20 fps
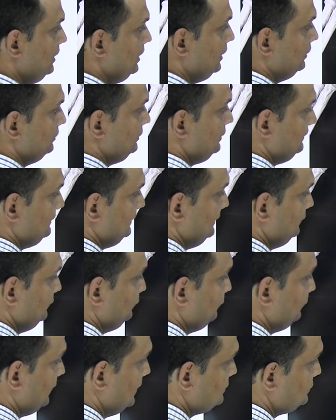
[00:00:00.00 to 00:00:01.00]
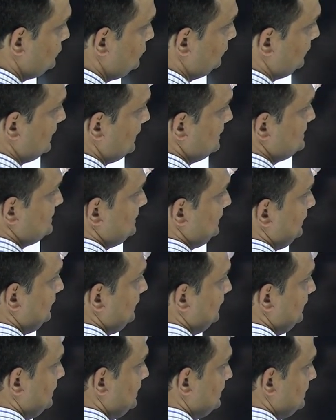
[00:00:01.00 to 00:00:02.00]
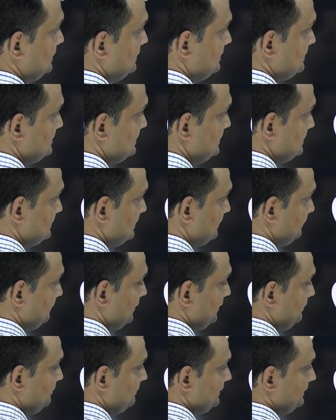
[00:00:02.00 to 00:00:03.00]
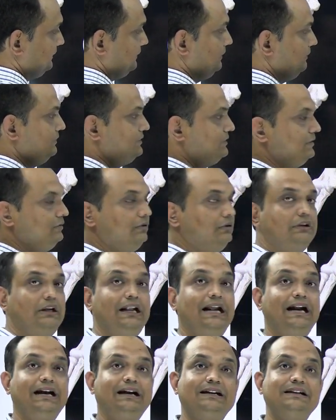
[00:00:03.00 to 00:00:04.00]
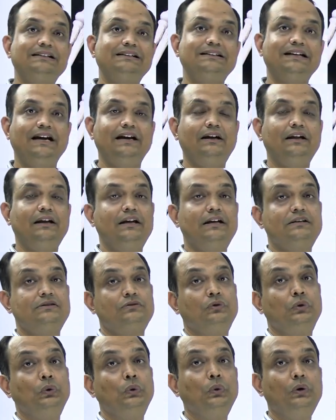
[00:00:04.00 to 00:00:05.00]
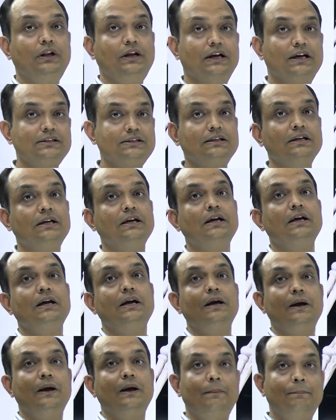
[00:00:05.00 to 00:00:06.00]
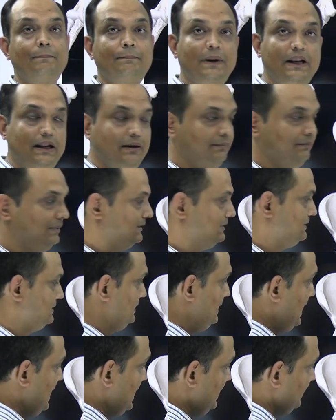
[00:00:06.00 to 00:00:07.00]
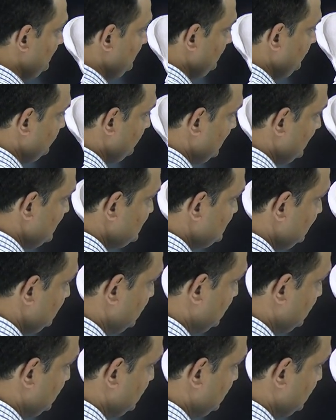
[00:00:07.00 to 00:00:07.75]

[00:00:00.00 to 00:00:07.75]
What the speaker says: Now this is first, you can see this is the one muscle which is on the lateral side is gluteus minimus, and you can see